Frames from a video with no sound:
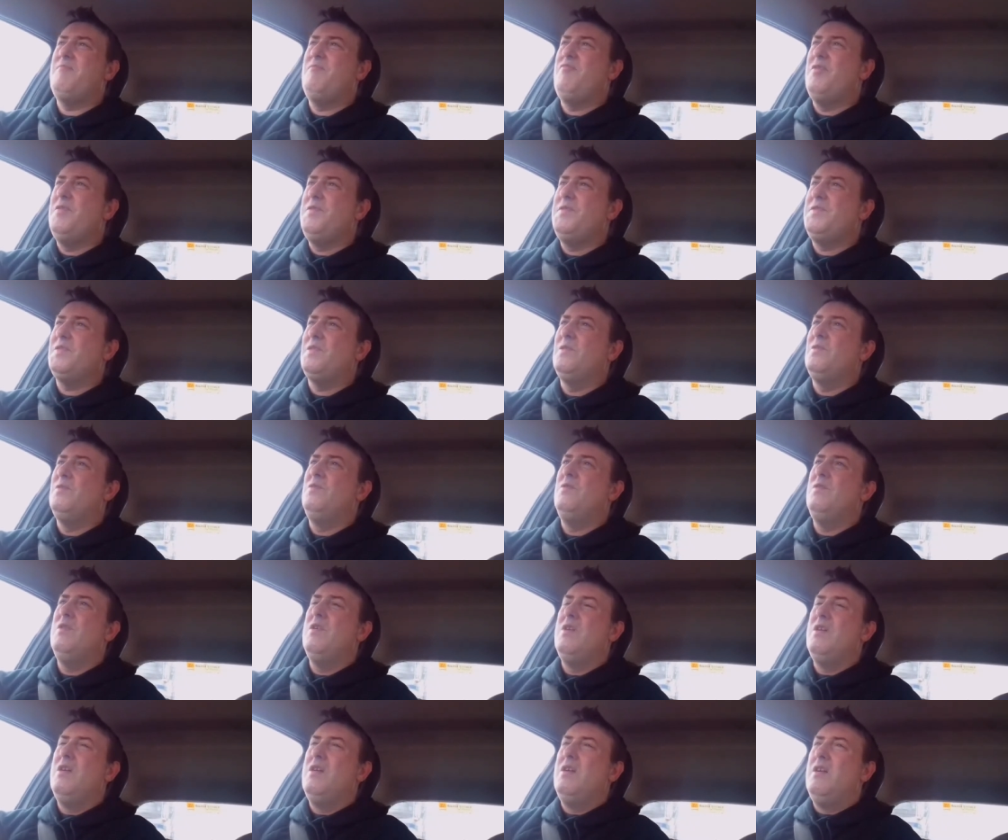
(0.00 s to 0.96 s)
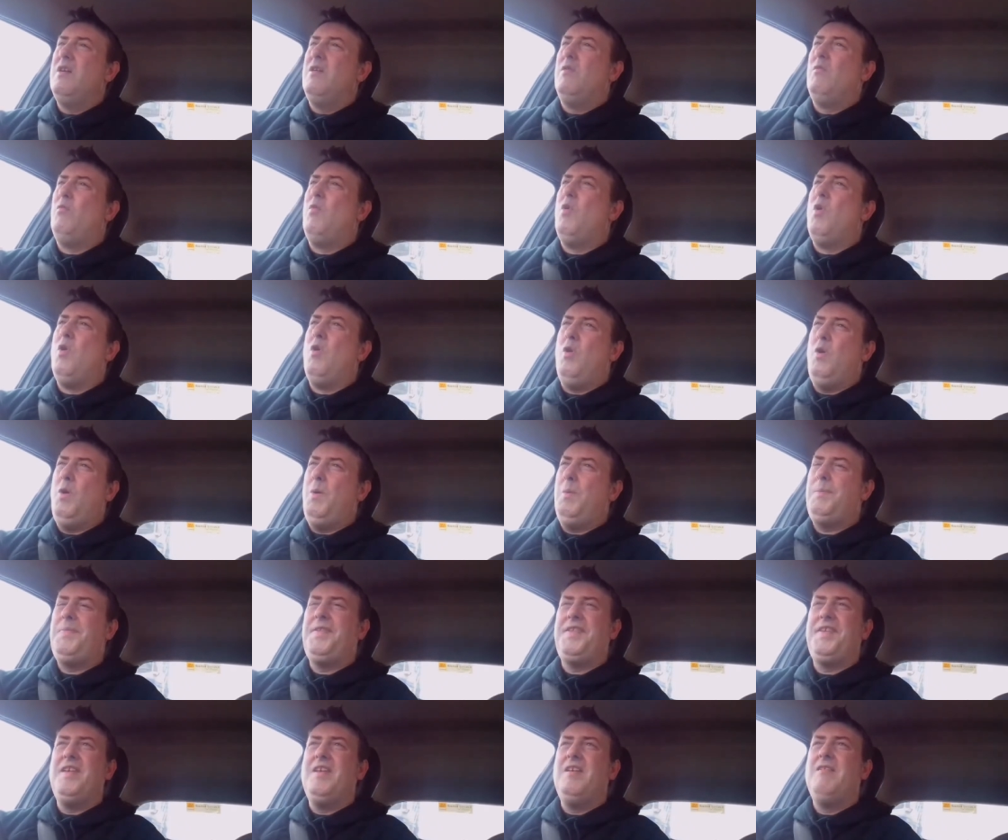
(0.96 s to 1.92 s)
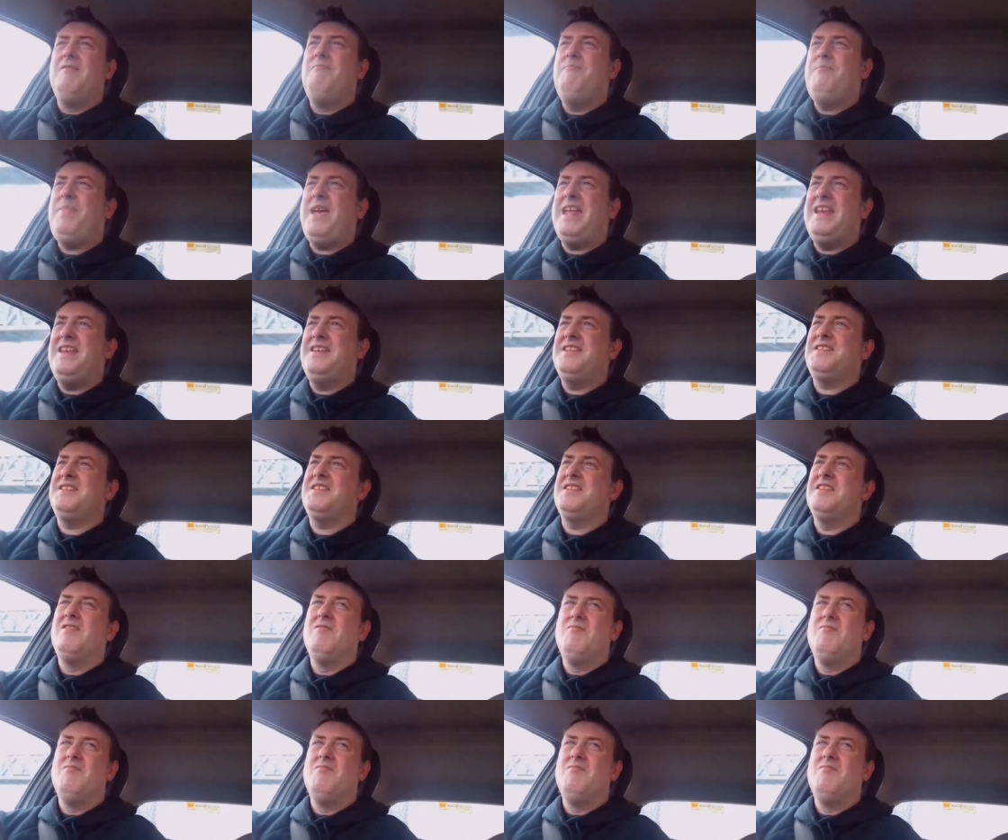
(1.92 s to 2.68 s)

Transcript: brutal, warped, bent